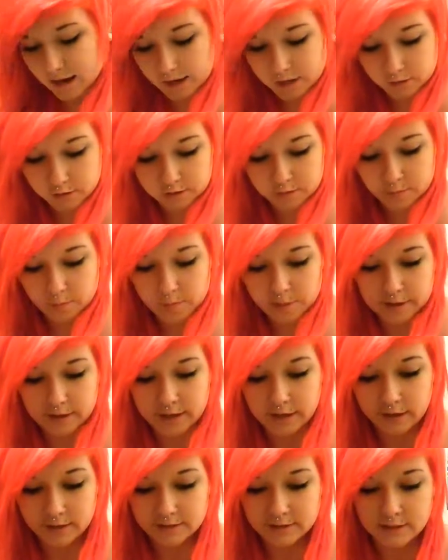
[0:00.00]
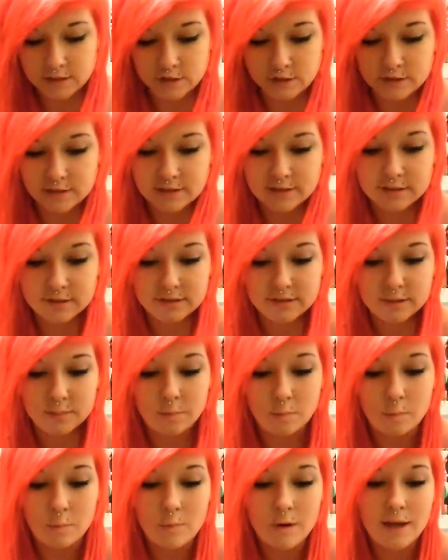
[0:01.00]
And I noticed about my hair extensions, there's
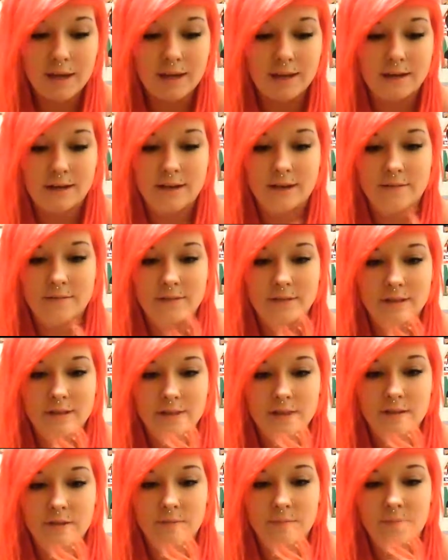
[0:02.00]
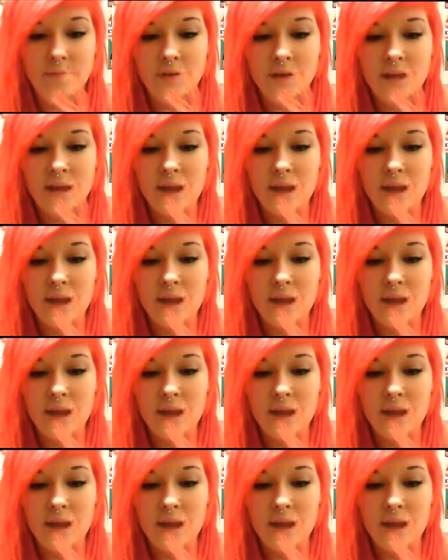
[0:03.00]
some white in it still,